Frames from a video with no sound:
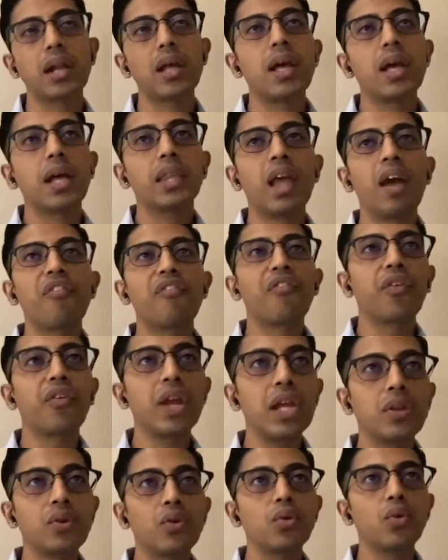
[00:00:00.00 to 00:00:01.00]
they're free
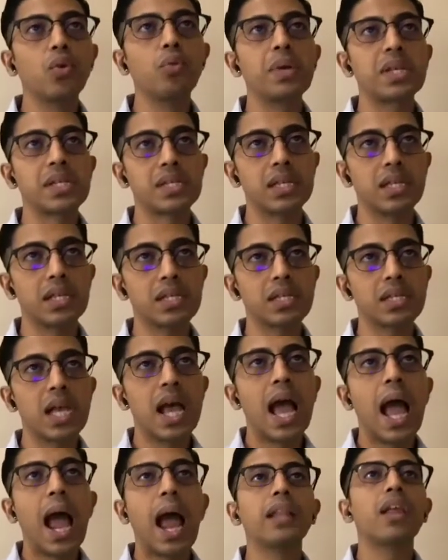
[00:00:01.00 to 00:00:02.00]
to do business
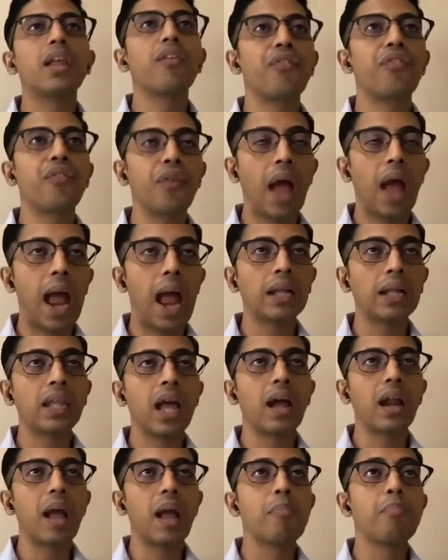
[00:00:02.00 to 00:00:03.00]
and they are
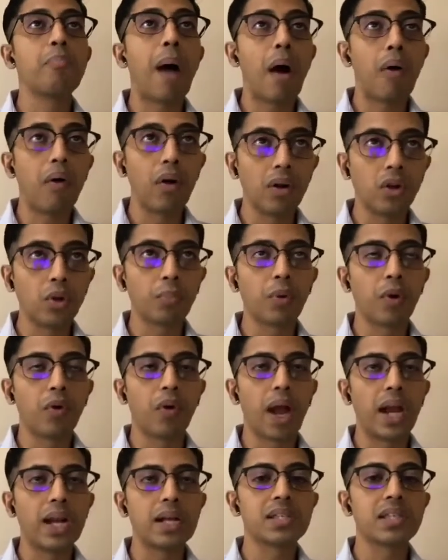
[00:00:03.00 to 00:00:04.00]
empowered to
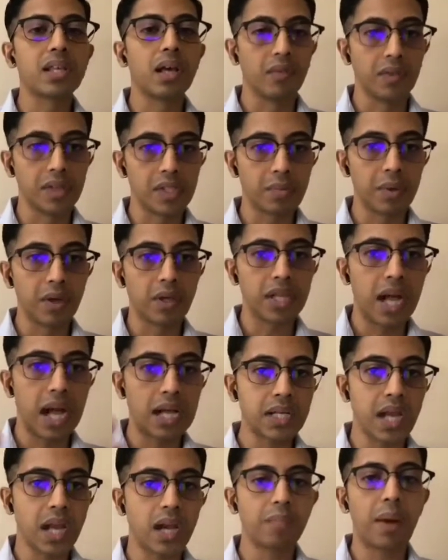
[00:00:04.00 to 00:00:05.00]
provide service, because our
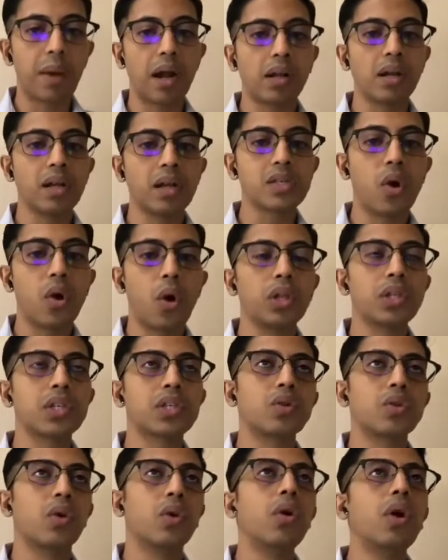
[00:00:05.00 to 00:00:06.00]
channel partners
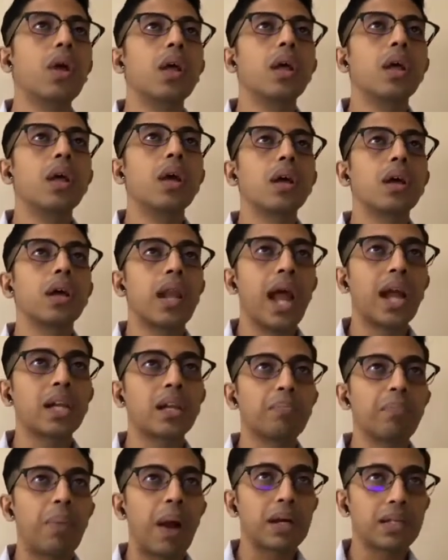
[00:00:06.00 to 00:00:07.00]
also connect
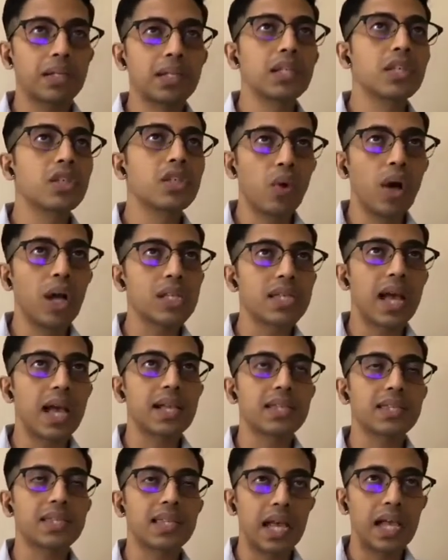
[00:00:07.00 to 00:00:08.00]
parcels to us as
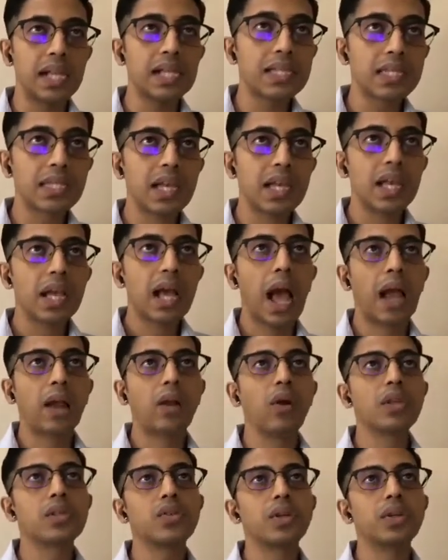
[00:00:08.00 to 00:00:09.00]
sales and
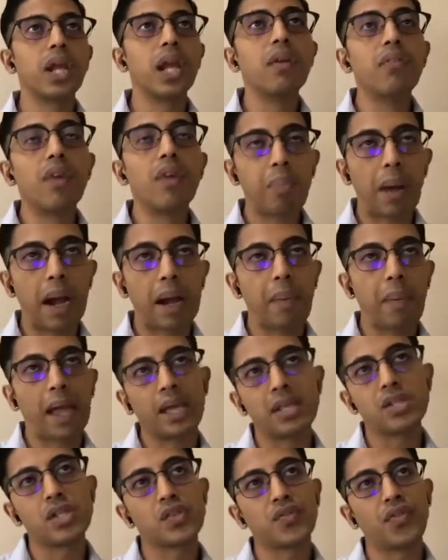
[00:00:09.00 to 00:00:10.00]
also deliver
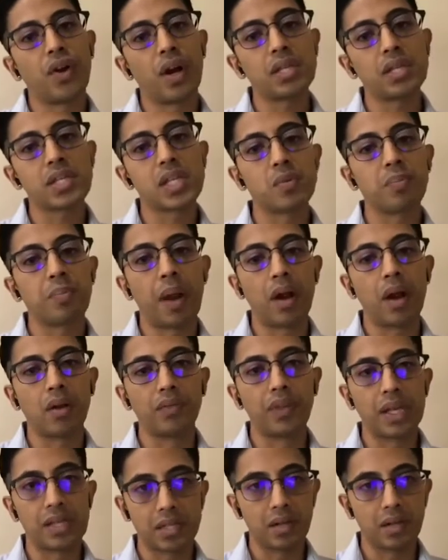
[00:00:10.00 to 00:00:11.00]
packages for us as a part of their
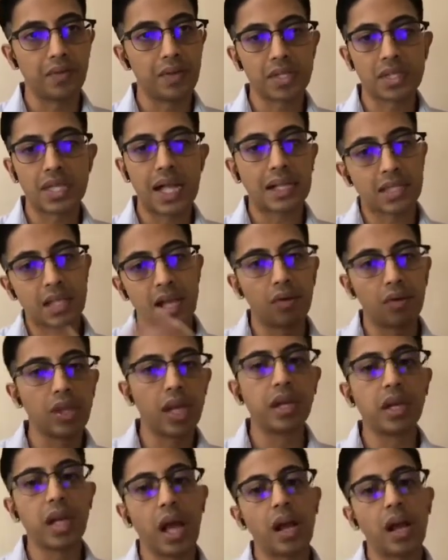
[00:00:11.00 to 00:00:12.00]
service. That's how the
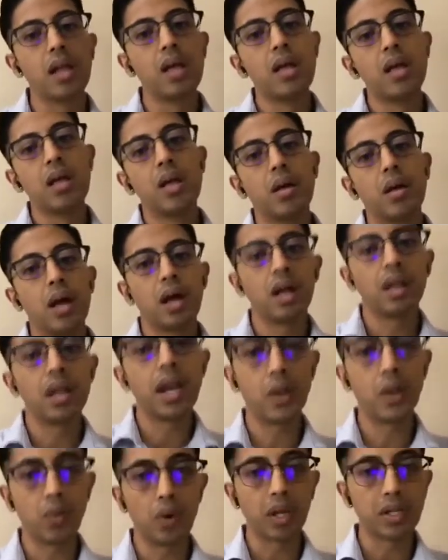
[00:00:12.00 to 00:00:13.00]
entire
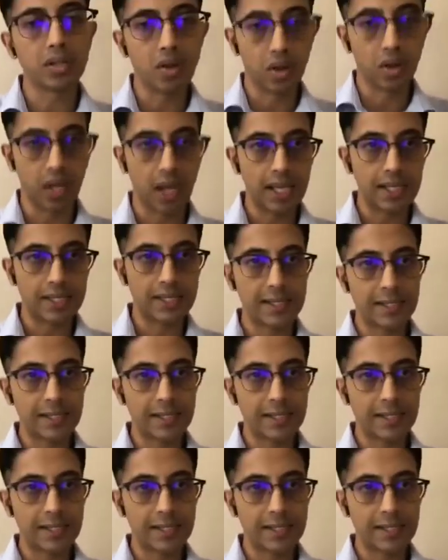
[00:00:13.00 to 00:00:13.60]
network is organized.